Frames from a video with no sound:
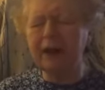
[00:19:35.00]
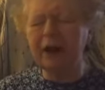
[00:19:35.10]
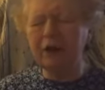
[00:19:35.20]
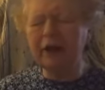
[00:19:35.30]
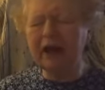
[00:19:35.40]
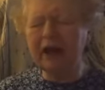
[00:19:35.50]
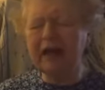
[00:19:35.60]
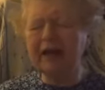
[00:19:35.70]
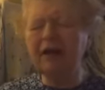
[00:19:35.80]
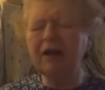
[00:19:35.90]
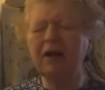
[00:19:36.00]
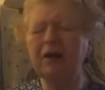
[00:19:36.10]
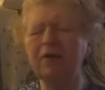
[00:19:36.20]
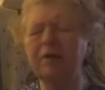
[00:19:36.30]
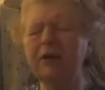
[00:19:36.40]
Okay?
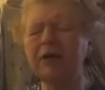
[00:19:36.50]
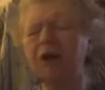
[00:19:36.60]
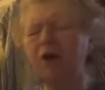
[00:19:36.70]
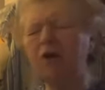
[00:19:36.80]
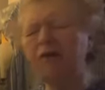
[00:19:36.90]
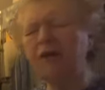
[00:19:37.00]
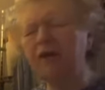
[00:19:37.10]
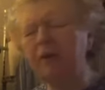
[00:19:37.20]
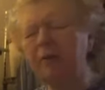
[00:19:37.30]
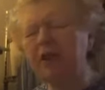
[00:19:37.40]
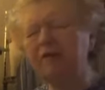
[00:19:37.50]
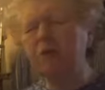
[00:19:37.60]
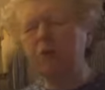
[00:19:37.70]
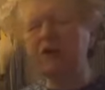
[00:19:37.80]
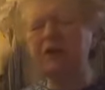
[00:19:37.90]
We're going to overcome evil
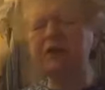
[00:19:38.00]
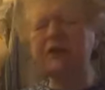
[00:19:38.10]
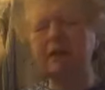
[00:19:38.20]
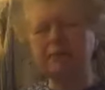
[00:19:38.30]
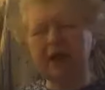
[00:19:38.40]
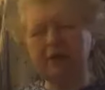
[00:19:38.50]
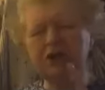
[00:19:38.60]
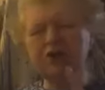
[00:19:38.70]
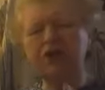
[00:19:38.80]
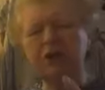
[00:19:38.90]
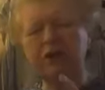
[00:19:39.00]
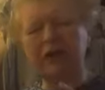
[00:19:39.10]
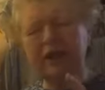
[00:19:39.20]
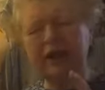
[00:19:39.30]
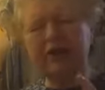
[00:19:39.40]
with good. Sometimes you should,
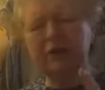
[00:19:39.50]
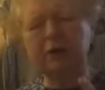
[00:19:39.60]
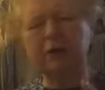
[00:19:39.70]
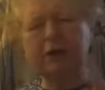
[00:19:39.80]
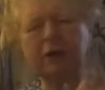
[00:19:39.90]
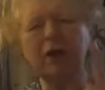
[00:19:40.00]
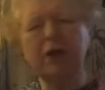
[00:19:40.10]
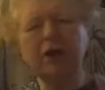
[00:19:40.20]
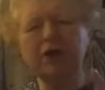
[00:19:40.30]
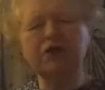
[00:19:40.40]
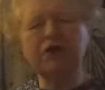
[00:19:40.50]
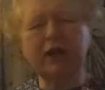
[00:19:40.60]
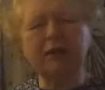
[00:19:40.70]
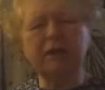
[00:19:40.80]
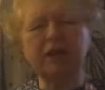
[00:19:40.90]
thank you, Lord. You should,
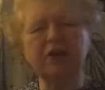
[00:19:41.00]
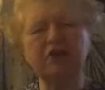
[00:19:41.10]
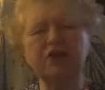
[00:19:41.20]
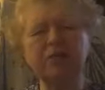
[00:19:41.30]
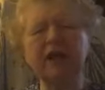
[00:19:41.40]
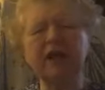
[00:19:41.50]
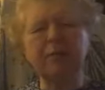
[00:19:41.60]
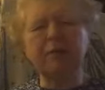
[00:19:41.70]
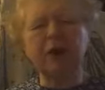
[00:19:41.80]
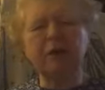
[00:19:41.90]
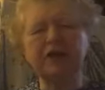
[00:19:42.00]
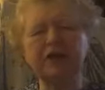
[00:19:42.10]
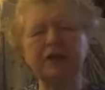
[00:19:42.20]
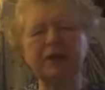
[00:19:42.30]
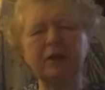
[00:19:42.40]
amen. You should make a promise
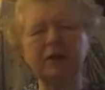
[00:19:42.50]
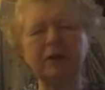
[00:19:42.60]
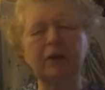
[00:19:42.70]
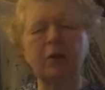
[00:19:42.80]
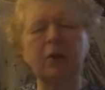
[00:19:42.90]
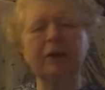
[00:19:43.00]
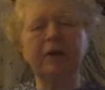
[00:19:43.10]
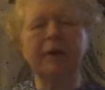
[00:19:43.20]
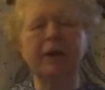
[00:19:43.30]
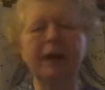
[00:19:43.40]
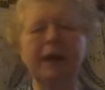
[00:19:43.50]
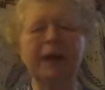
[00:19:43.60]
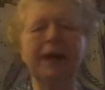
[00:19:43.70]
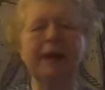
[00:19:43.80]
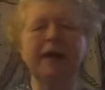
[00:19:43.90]
to the Lord. Lord,
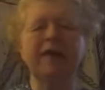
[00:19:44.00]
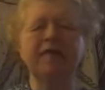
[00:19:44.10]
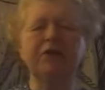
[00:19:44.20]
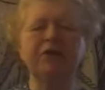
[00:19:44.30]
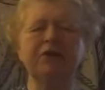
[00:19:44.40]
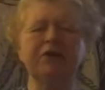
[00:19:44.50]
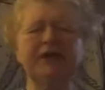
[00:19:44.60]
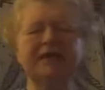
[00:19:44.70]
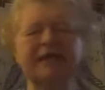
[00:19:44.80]
if you do this,